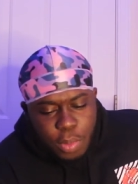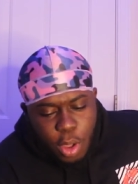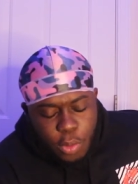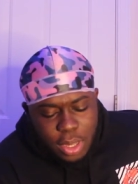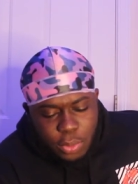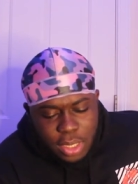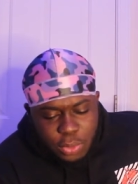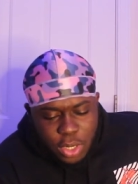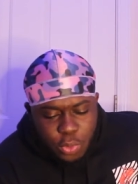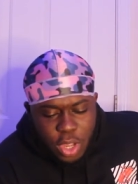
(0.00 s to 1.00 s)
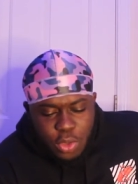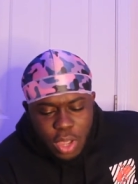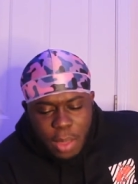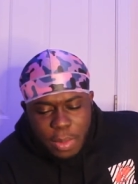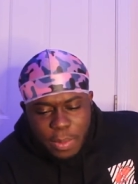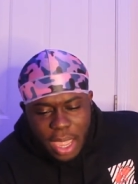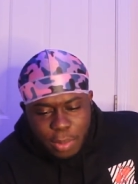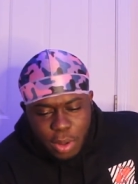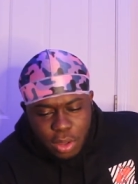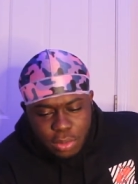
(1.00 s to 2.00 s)
Bro, what, what, when, when you coming back,
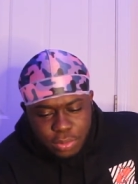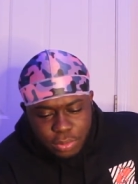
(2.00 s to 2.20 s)
bro?